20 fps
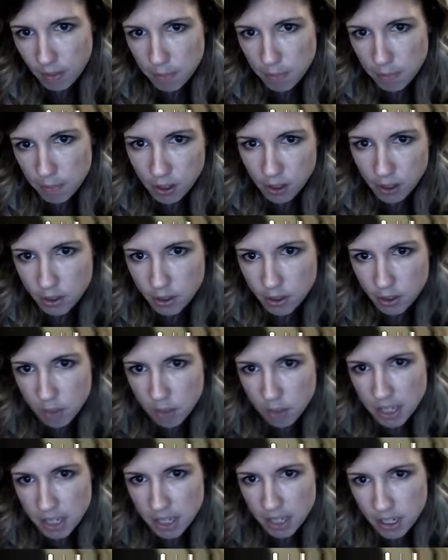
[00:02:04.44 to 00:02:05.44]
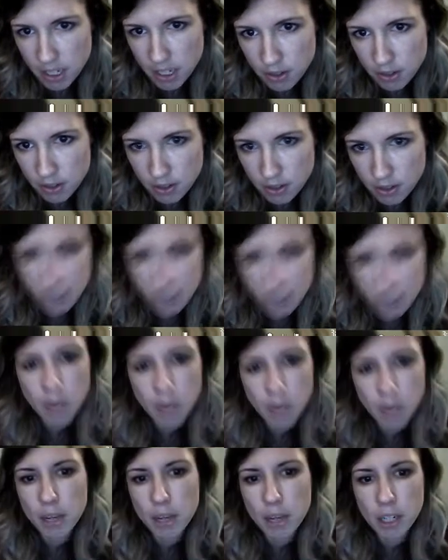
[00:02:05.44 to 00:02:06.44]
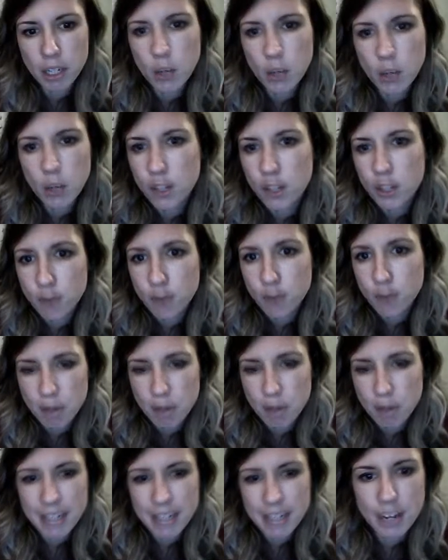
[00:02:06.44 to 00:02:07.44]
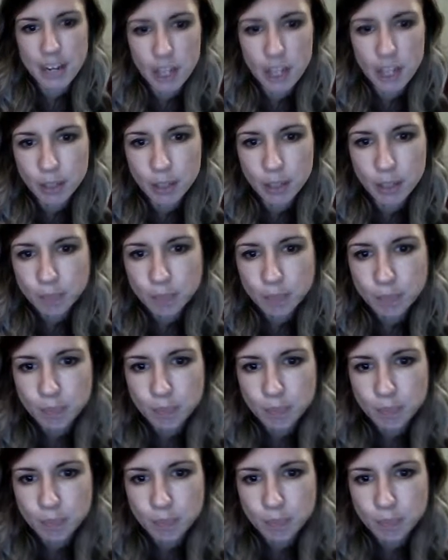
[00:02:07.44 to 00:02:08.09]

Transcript: No, show me the answers. Anyway, I'm going to go under Format down here